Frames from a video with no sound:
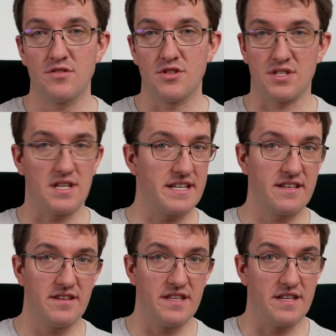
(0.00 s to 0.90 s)
just like
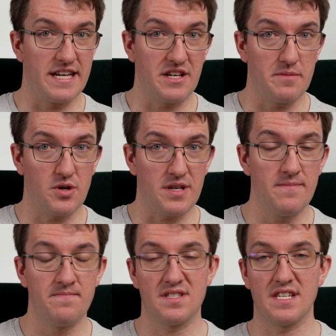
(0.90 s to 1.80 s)
in the neck of the body,
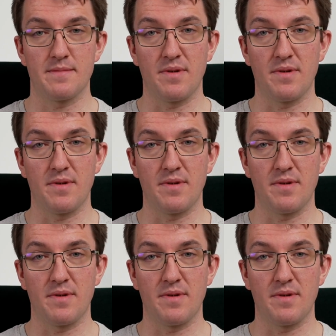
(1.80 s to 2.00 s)
sits